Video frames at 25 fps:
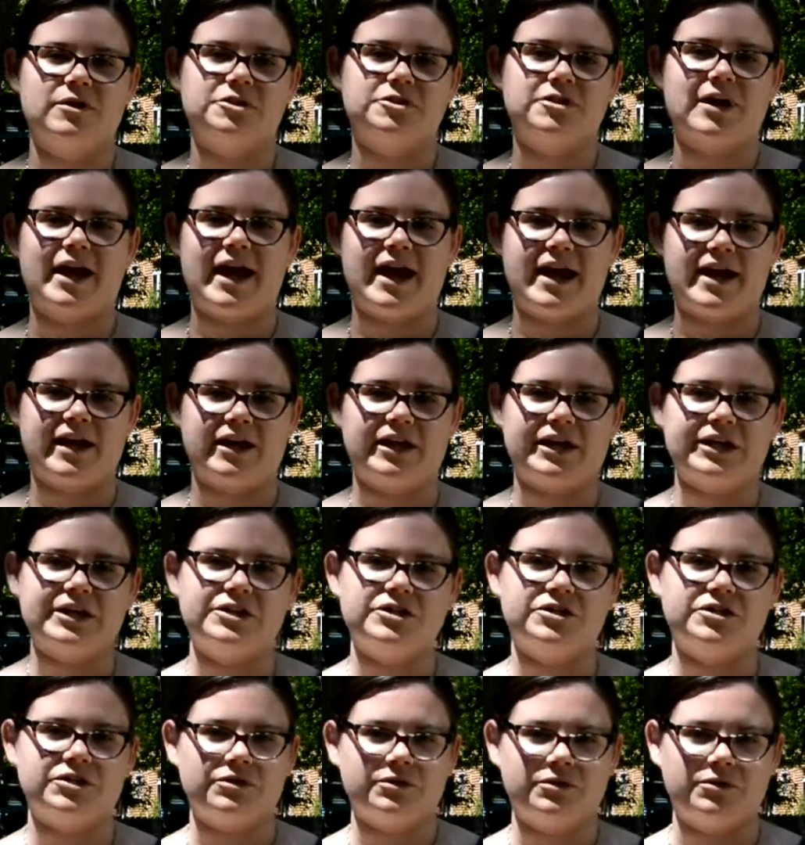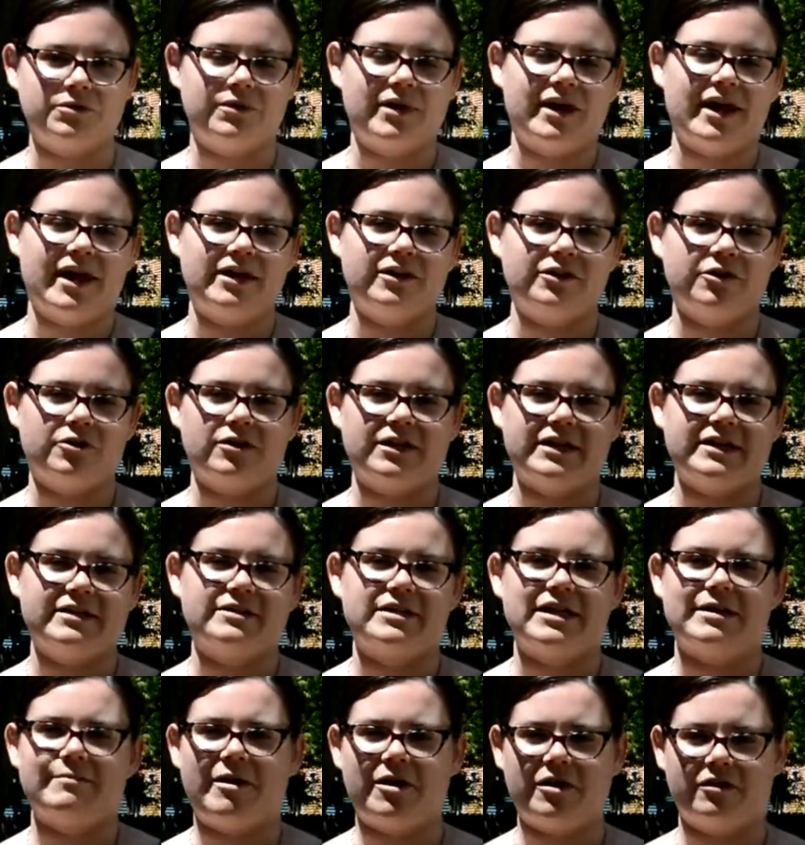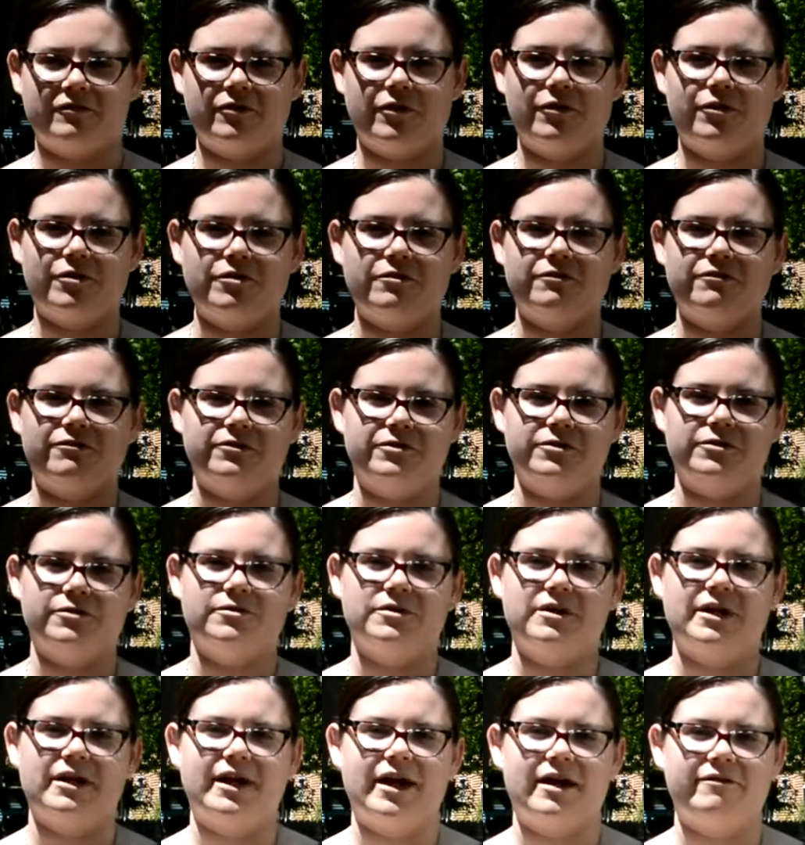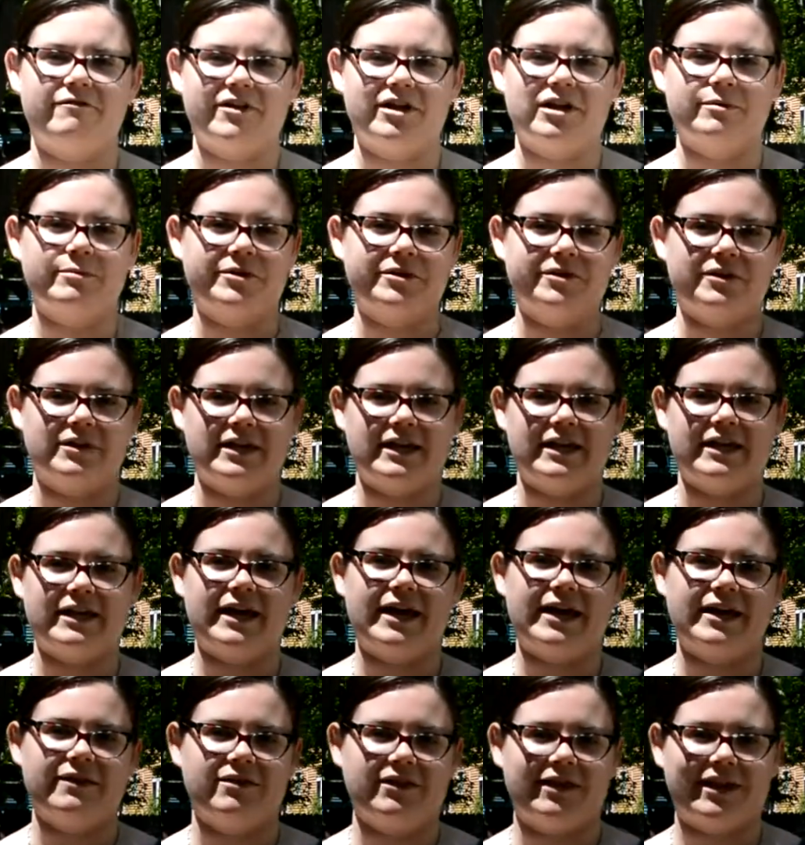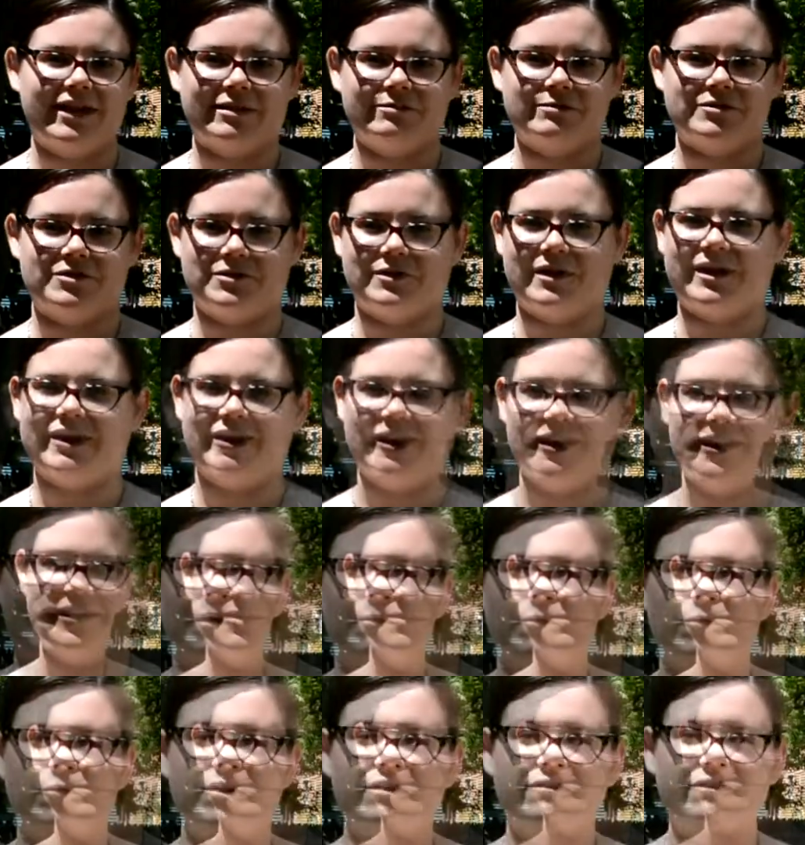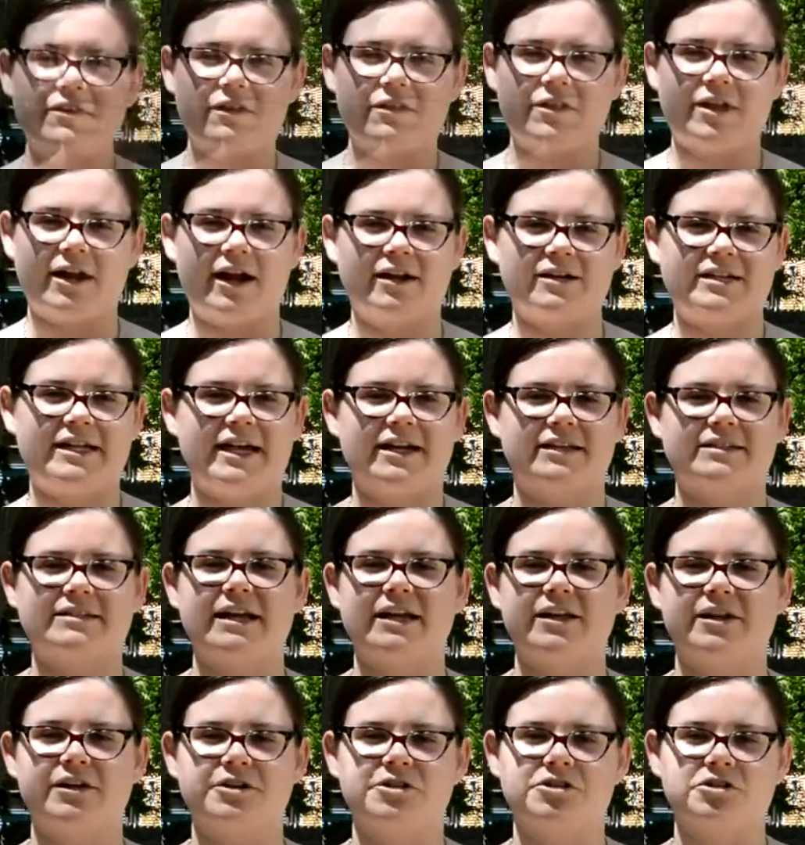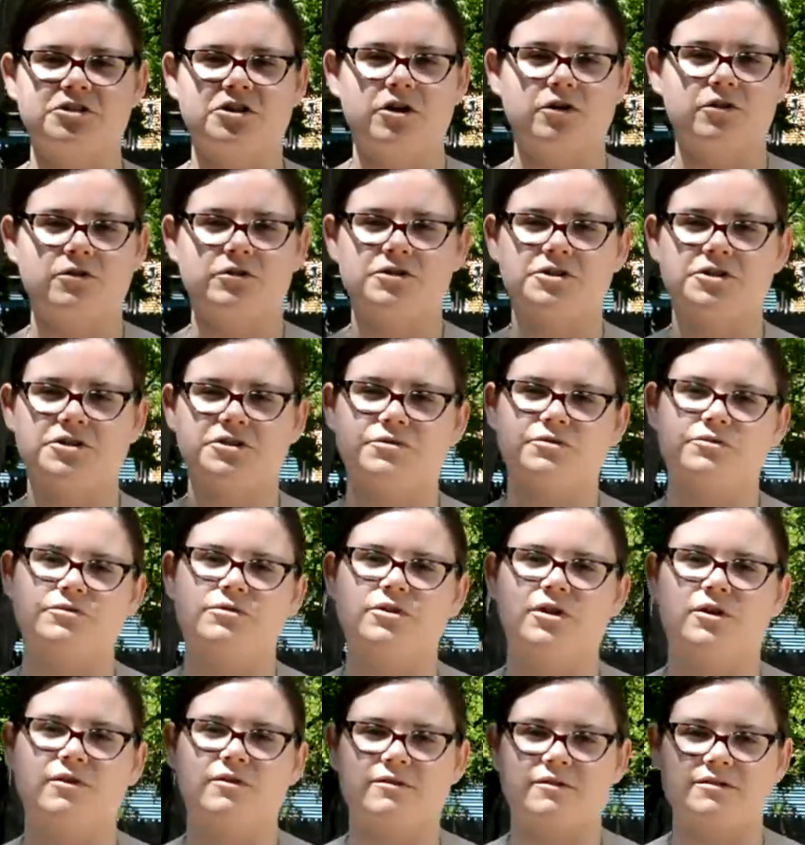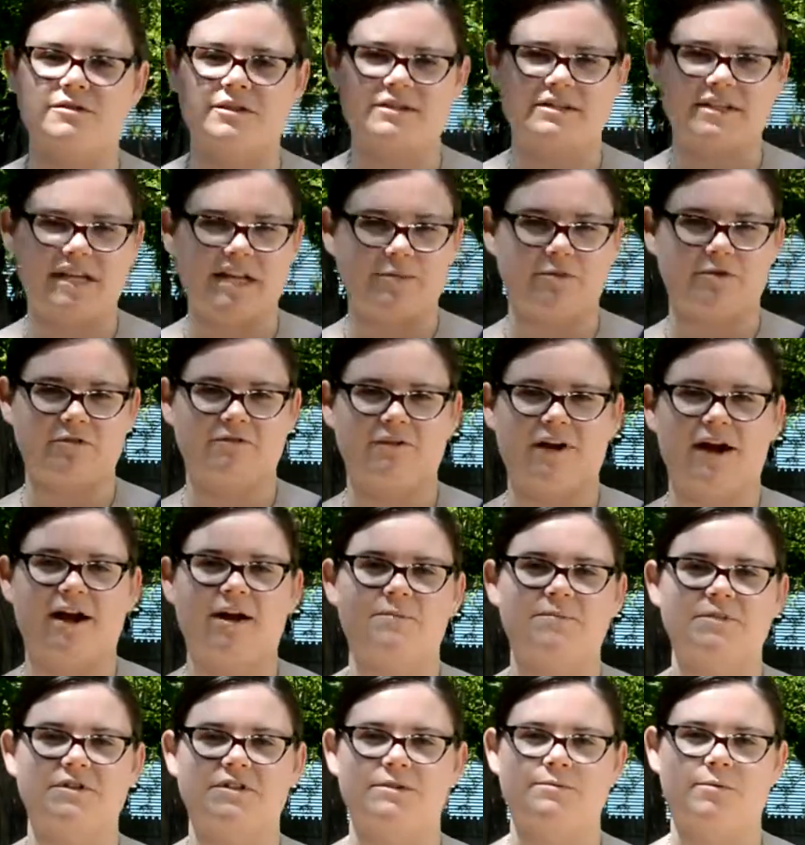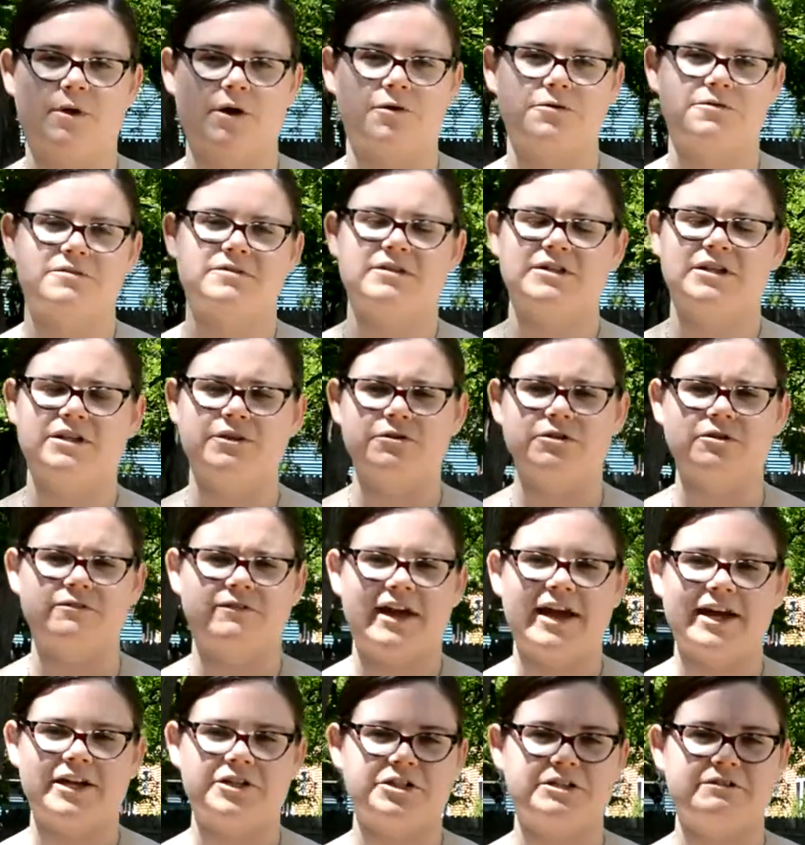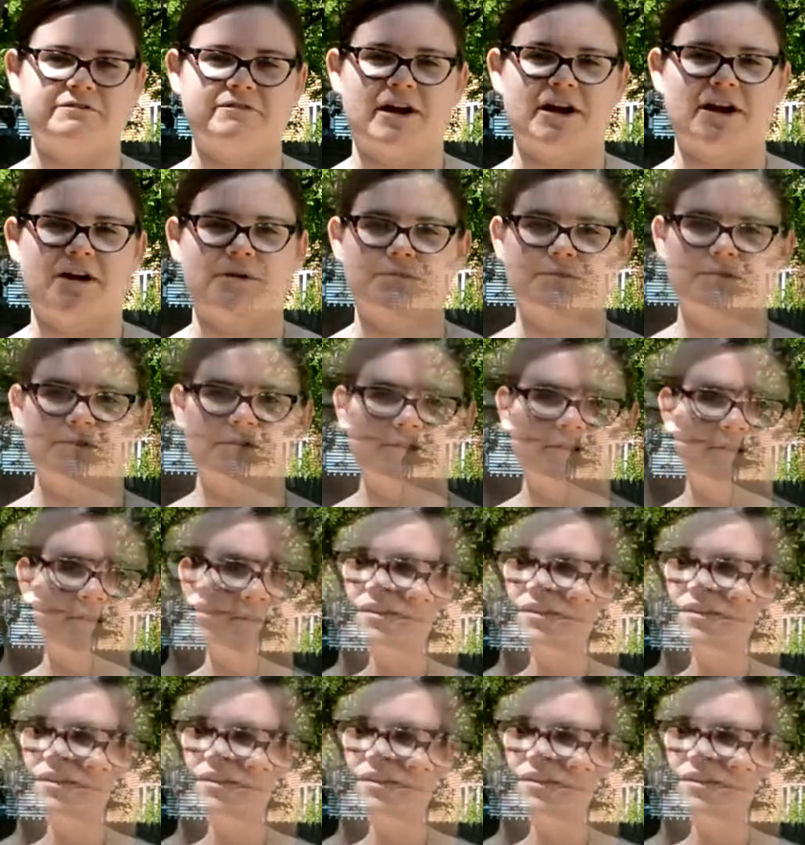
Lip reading: Trying to increase the amount of local food availability in the Kalamazoo area. We feel that our tax dollars should go to local sustainable farms as opposed to huge factory farms.